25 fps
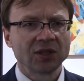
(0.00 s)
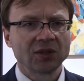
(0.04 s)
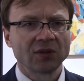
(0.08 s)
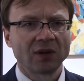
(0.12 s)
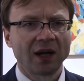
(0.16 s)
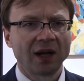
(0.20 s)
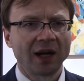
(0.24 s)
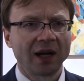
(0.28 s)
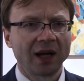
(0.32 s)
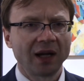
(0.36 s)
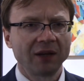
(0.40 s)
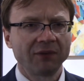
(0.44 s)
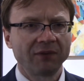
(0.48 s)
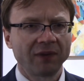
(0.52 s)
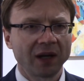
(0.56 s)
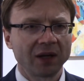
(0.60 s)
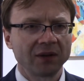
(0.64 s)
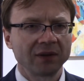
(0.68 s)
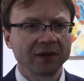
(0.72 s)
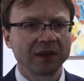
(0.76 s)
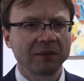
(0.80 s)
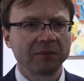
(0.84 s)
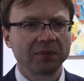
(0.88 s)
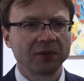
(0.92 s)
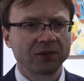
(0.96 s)
So I
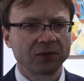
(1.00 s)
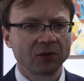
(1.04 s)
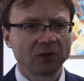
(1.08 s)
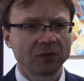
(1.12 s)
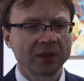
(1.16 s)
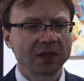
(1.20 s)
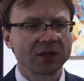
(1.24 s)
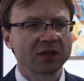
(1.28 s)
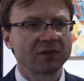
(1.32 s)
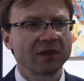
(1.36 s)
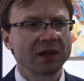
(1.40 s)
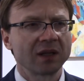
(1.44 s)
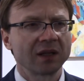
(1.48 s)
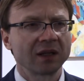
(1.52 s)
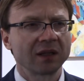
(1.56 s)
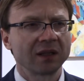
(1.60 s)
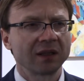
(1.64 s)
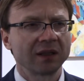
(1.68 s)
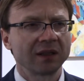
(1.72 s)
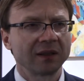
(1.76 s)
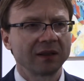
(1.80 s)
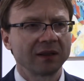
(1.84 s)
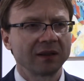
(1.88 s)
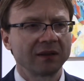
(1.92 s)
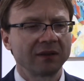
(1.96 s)
found the performance
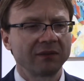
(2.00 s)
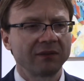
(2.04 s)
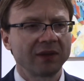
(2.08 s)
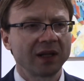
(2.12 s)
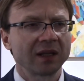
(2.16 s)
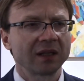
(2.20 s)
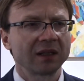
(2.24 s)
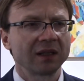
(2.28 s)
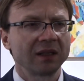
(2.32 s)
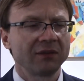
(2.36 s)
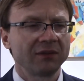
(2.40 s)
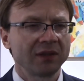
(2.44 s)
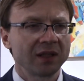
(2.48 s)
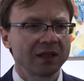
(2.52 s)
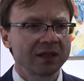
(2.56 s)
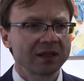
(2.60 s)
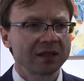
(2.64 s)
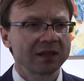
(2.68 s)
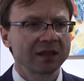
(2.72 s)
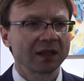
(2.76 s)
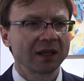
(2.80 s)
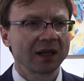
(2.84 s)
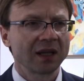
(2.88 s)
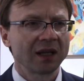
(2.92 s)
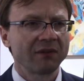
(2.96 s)
very
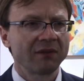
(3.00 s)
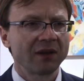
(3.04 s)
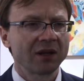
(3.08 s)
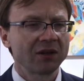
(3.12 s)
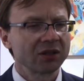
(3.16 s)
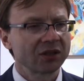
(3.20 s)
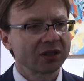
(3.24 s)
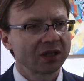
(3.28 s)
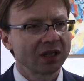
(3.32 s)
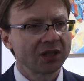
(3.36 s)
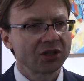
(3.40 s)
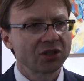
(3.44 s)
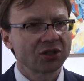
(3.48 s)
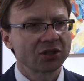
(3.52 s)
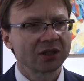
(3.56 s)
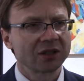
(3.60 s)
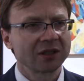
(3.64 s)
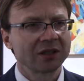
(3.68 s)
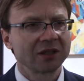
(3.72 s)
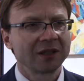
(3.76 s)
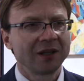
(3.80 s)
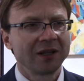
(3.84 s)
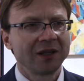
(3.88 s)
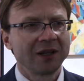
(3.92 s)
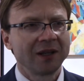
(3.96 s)
convincing and very
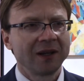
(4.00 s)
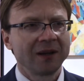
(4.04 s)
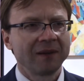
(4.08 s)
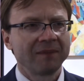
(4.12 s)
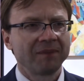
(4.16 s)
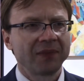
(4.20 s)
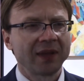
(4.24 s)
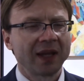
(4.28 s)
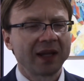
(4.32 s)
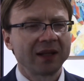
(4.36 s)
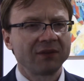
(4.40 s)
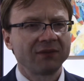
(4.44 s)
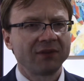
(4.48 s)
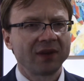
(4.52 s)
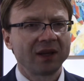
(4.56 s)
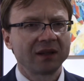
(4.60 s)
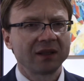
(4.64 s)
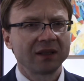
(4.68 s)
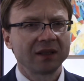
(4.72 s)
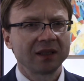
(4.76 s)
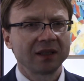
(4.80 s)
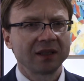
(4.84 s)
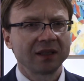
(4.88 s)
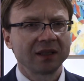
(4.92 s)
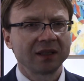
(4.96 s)
touching, and
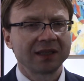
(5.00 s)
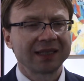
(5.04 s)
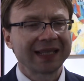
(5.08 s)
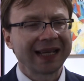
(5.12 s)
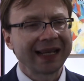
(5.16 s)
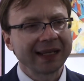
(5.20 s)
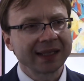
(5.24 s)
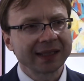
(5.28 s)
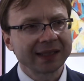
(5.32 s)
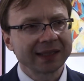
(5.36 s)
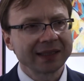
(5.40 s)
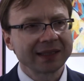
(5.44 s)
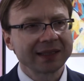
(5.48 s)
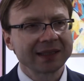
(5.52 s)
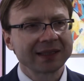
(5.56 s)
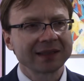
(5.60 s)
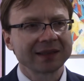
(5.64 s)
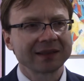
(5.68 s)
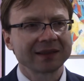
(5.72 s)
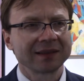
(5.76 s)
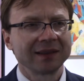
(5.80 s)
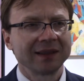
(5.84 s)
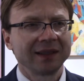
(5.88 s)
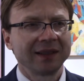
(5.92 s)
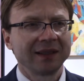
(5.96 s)
very delicate,
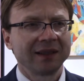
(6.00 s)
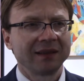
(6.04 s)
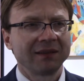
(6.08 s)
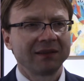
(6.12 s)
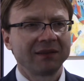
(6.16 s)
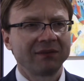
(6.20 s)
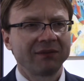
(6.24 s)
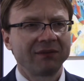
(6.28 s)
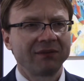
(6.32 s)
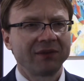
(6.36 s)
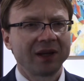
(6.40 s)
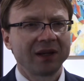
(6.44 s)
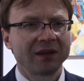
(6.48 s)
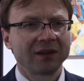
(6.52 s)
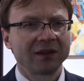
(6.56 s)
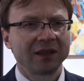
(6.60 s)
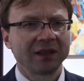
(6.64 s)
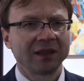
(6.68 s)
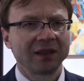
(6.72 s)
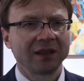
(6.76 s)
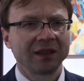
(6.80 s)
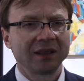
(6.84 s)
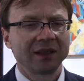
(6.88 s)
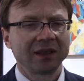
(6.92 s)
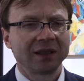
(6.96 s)
very
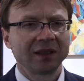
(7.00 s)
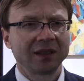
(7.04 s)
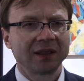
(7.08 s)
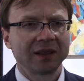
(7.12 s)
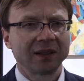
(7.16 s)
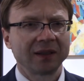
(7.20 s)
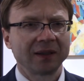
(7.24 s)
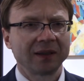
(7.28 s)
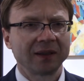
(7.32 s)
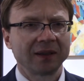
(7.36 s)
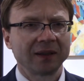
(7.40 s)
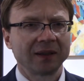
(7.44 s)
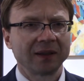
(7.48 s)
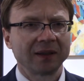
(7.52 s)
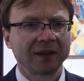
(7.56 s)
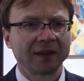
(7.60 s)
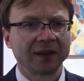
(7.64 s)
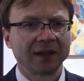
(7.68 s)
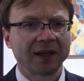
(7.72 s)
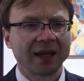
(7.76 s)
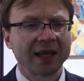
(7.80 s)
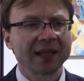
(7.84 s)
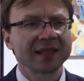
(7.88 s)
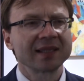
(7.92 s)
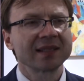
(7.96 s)

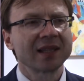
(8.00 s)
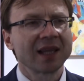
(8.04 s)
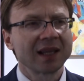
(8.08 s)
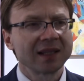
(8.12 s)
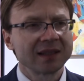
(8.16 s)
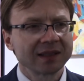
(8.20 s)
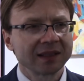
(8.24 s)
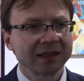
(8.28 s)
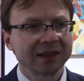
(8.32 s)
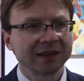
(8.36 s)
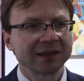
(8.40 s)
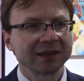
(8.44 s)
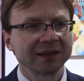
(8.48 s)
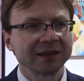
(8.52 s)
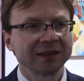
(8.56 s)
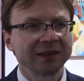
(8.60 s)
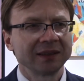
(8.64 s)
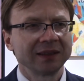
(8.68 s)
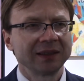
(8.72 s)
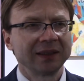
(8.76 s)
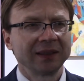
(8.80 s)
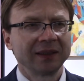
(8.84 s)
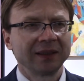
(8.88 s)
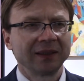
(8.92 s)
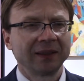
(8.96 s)
aesthetic,
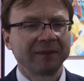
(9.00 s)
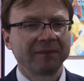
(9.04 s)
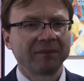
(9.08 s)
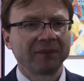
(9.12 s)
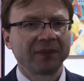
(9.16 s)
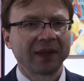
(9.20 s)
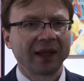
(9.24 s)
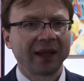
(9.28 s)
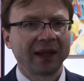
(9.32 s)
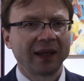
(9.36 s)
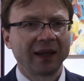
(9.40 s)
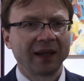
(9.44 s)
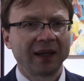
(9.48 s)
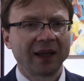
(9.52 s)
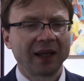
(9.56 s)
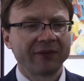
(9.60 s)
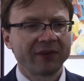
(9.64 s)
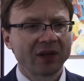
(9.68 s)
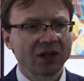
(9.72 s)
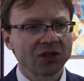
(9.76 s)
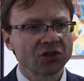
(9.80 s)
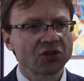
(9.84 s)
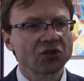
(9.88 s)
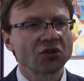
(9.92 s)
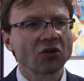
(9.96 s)
and
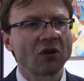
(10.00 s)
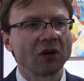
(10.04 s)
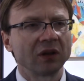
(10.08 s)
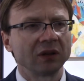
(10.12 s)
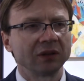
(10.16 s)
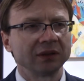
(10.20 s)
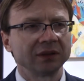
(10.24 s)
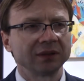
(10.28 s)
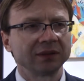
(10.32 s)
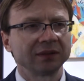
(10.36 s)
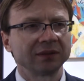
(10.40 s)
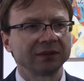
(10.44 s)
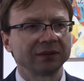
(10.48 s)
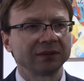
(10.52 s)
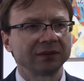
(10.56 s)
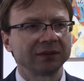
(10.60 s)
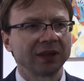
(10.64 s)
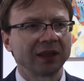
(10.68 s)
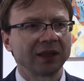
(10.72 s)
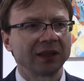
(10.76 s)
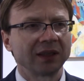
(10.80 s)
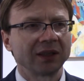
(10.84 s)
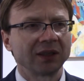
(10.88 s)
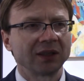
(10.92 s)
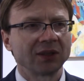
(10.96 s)
very strong.
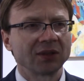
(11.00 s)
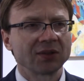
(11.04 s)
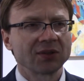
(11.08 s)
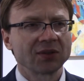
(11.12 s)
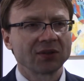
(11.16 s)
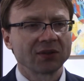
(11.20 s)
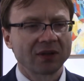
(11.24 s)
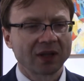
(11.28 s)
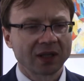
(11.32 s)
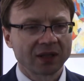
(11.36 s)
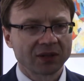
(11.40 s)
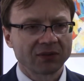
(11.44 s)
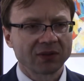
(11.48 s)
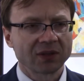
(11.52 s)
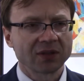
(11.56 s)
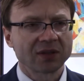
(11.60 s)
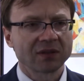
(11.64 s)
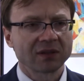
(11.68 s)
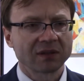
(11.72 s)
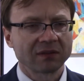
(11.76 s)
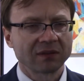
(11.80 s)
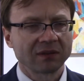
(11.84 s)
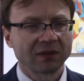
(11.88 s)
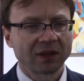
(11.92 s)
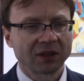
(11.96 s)
So
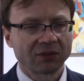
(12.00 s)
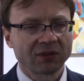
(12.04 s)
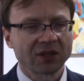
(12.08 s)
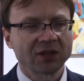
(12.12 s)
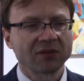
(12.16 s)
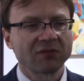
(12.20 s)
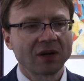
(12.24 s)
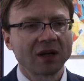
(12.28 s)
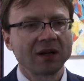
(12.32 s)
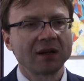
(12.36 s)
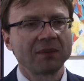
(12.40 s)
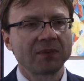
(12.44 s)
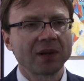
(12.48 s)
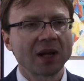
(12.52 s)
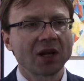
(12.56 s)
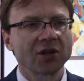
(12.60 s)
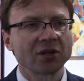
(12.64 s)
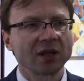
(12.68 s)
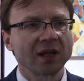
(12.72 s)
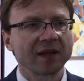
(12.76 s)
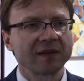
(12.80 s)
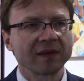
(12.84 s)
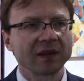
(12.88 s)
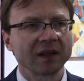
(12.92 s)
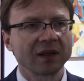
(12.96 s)
it was really a
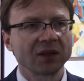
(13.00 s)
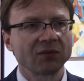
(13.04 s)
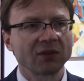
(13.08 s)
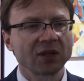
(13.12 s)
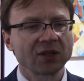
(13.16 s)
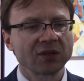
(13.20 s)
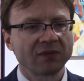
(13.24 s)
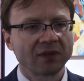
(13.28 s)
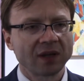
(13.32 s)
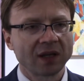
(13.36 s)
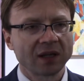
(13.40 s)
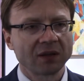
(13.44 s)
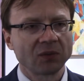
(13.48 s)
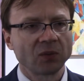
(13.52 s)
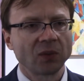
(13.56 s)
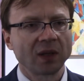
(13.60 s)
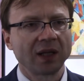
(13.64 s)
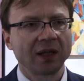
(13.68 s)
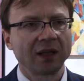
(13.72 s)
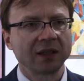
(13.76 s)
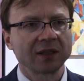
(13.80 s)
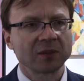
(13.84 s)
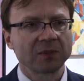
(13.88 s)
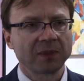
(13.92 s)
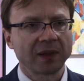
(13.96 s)
pleasure. I think it was a very
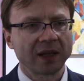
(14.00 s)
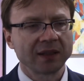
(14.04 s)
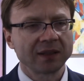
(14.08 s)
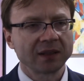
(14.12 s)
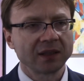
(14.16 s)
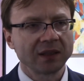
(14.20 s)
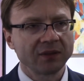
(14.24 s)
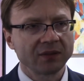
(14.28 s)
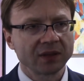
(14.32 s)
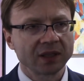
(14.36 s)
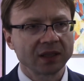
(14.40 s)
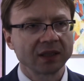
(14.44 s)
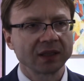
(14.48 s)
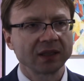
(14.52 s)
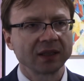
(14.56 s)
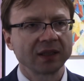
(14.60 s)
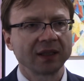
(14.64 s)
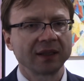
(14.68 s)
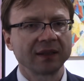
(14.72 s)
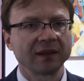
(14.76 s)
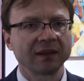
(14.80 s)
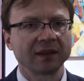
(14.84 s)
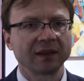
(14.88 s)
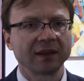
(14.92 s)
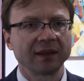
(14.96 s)
well spent evening,
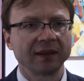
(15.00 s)
and